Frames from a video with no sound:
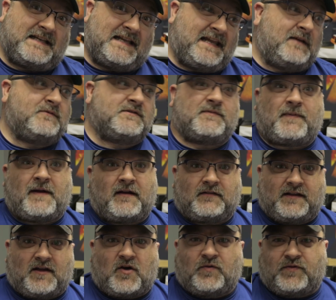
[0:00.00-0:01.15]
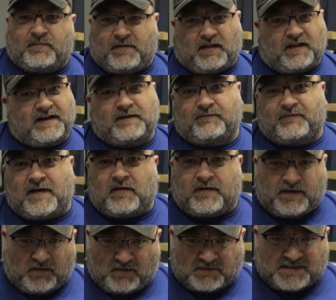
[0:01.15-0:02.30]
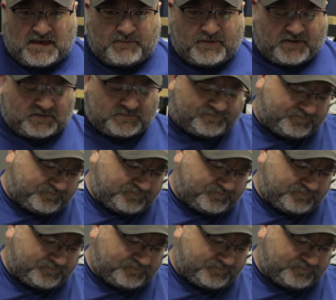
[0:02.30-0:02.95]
He was apparently owned the Millennium Falcon a long time ago.